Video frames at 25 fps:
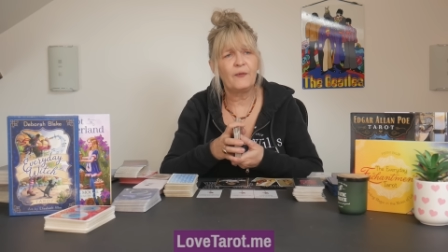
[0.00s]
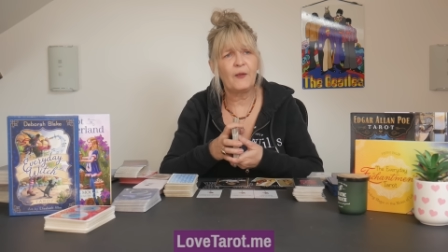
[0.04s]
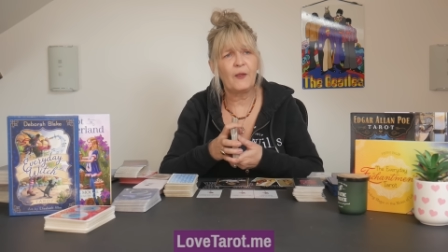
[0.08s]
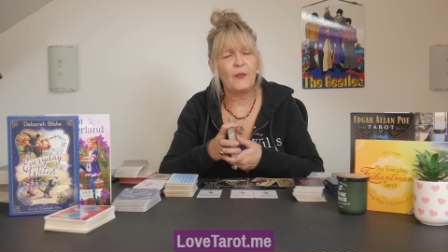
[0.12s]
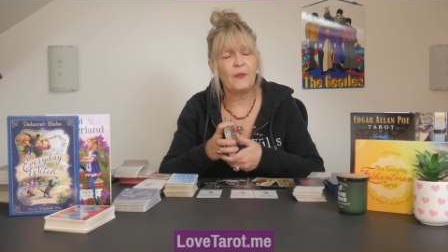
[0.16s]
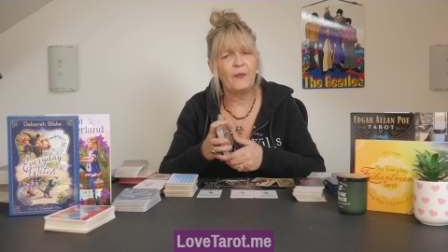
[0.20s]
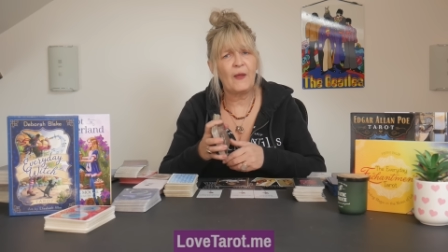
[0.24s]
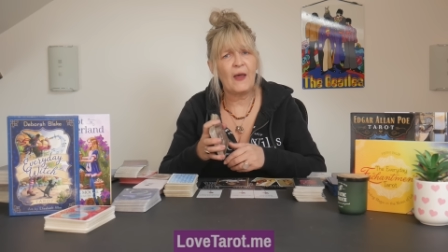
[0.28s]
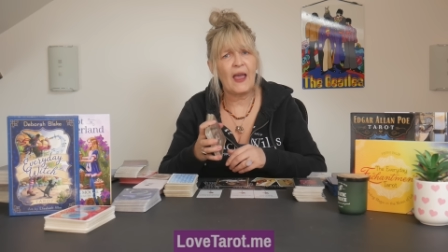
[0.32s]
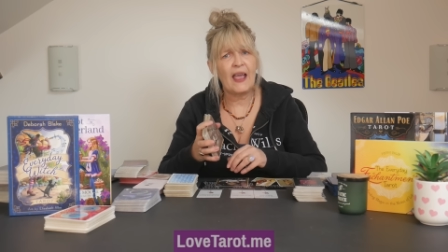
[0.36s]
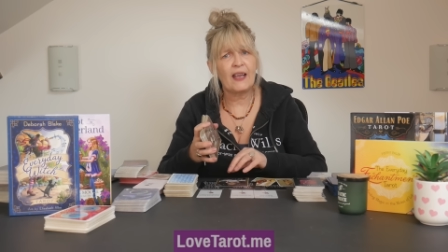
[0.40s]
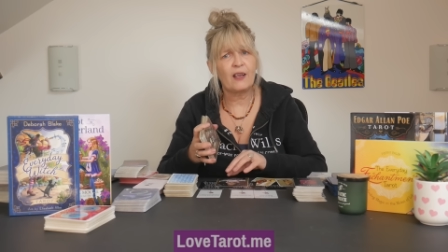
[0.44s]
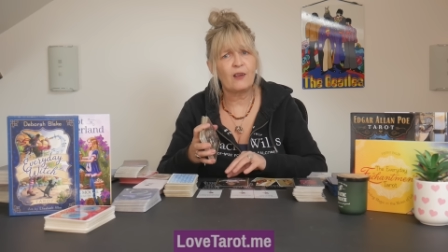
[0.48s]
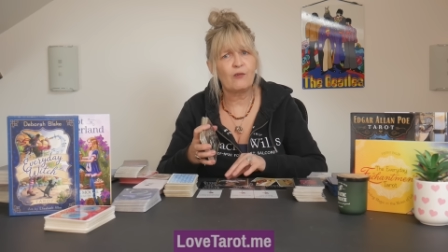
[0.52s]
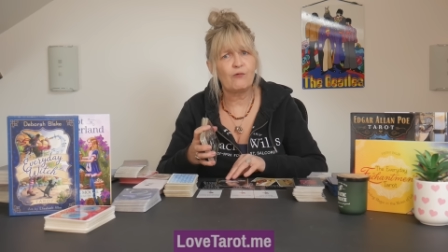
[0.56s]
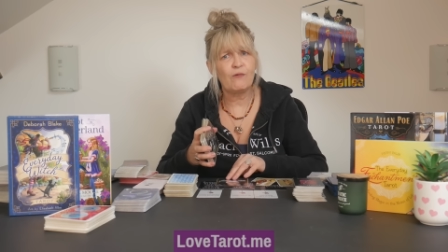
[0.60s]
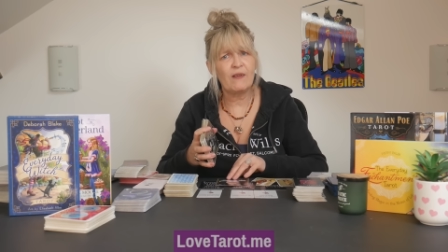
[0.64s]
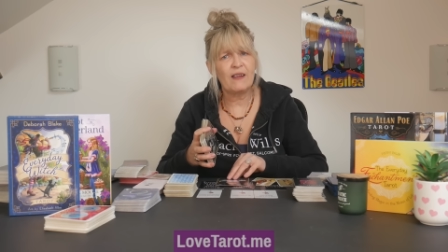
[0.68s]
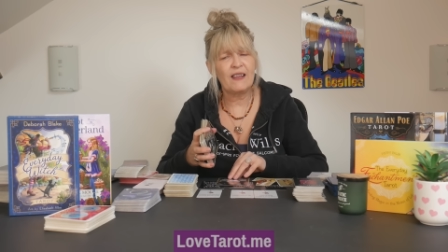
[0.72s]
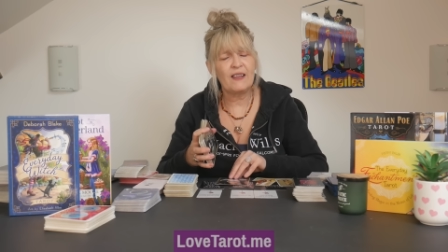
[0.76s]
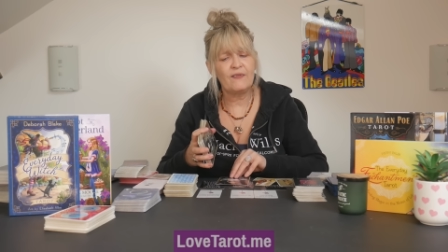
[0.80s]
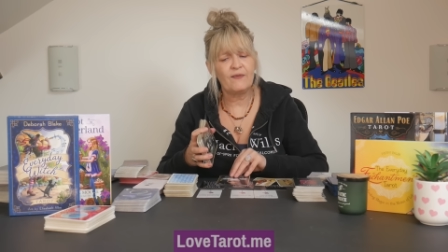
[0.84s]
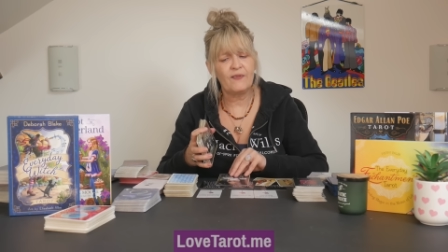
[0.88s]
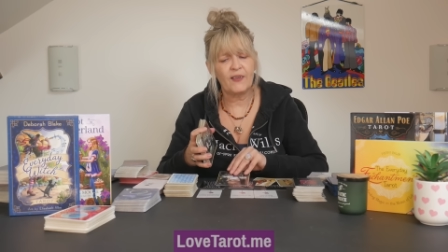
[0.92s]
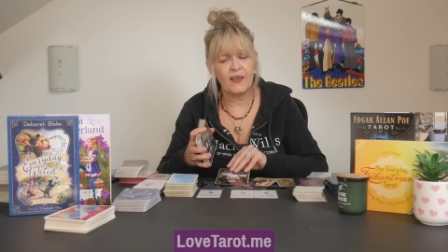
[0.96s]
that they're
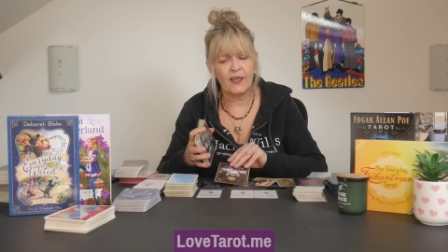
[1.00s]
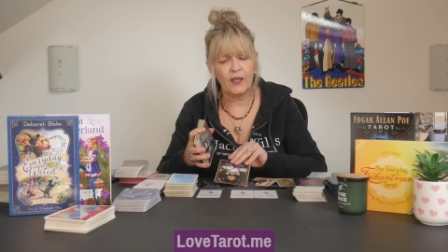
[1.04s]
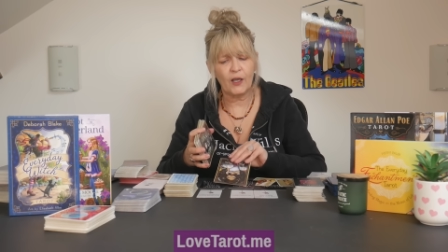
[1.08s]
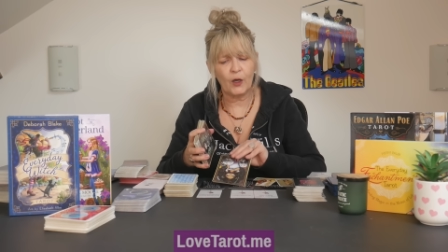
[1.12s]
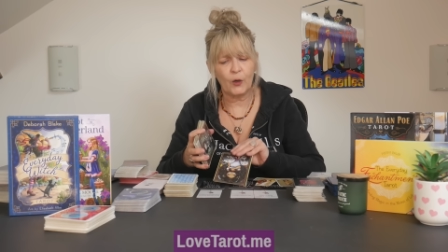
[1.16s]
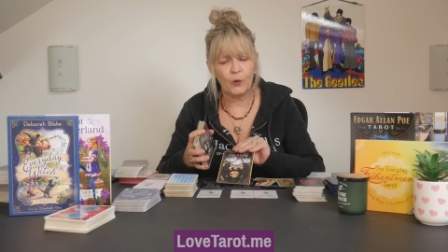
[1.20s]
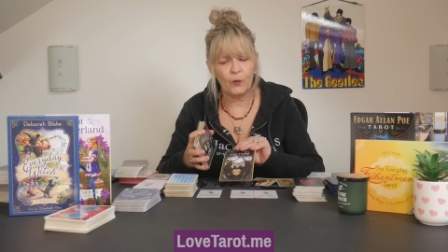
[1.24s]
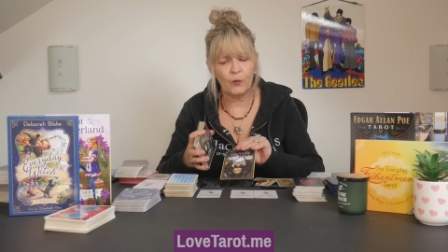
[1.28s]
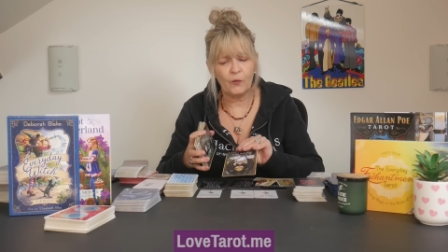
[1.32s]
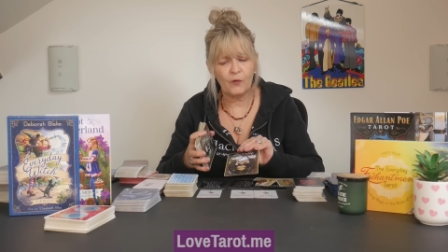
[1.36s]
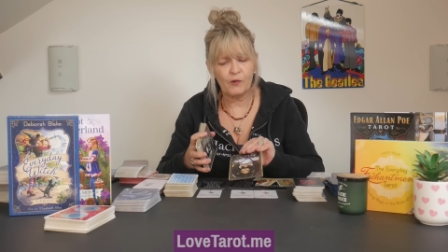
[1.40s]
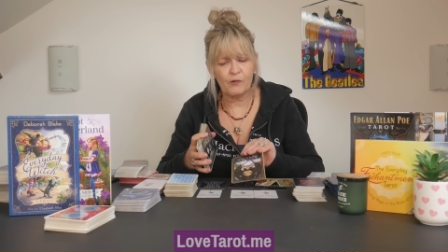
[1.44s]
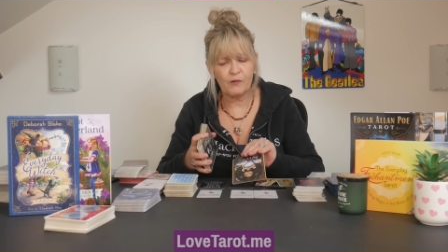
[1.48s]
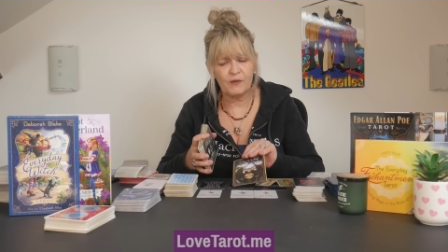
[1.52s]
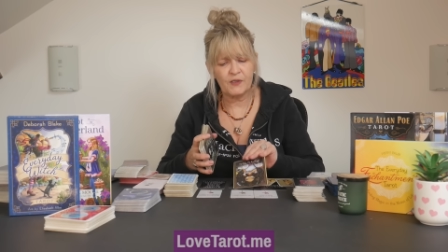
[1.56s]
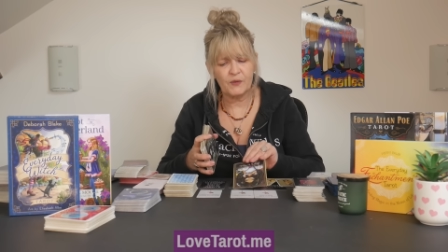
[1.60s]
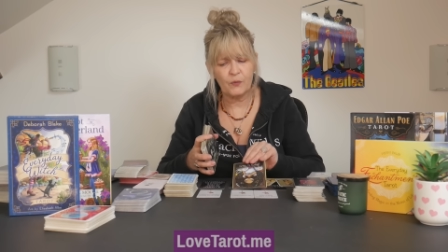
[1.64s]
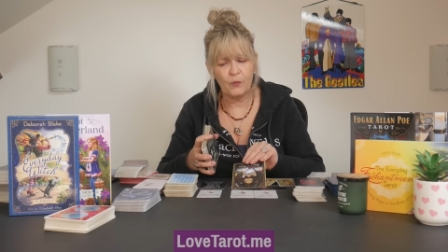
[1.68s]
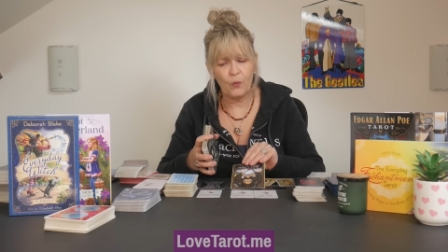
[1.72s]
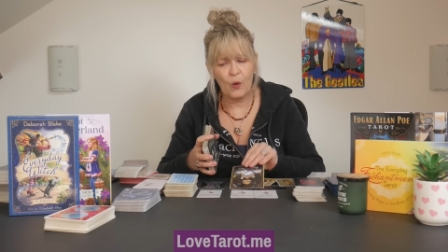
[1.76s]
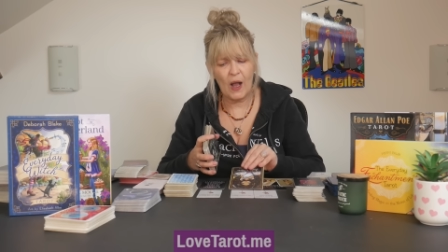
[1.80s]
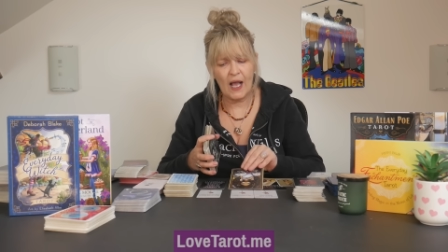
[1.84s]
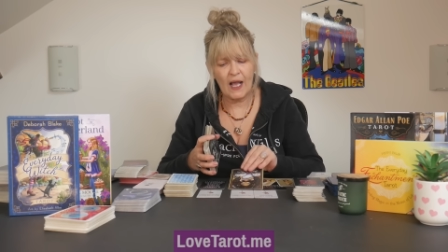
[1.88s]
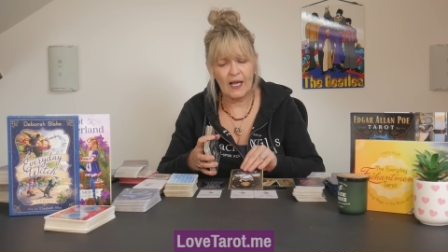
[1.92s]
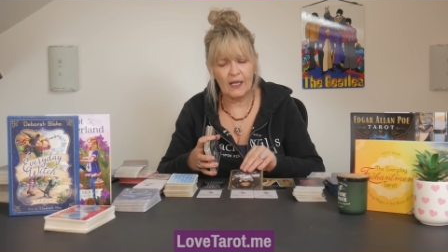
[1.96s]
grieving over
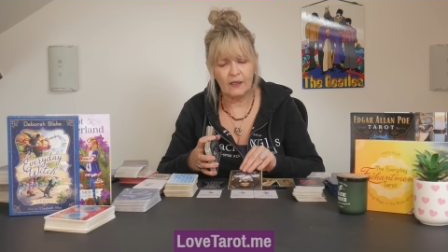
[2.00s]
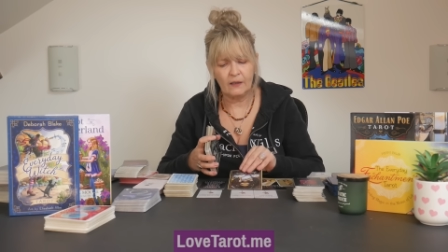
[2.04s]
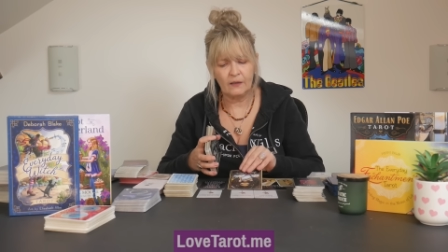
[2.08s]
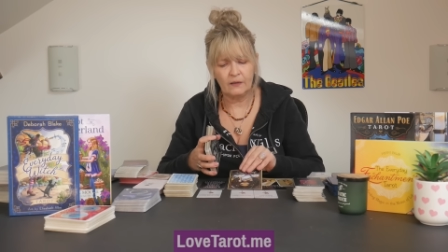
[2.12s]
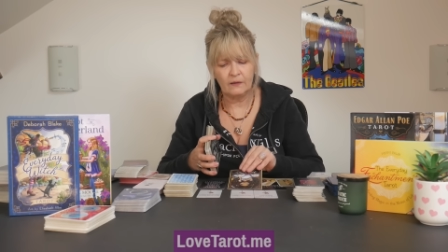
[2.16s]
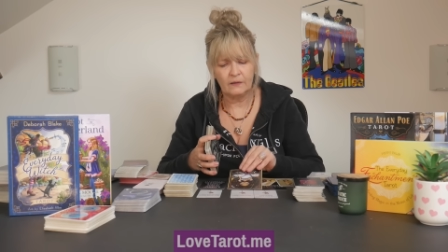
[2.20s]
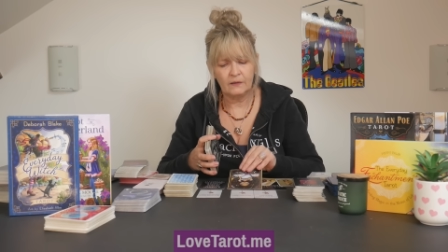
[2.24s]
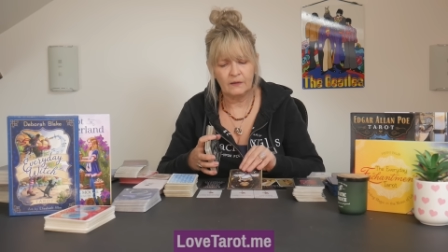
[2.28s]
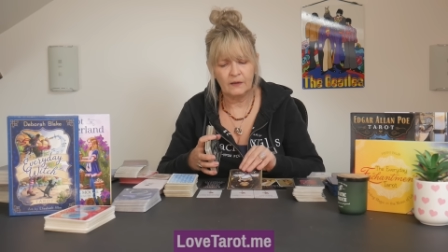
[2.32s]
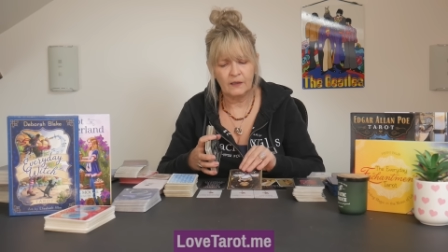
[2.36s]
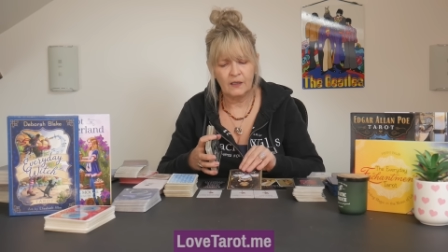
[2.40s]
as well.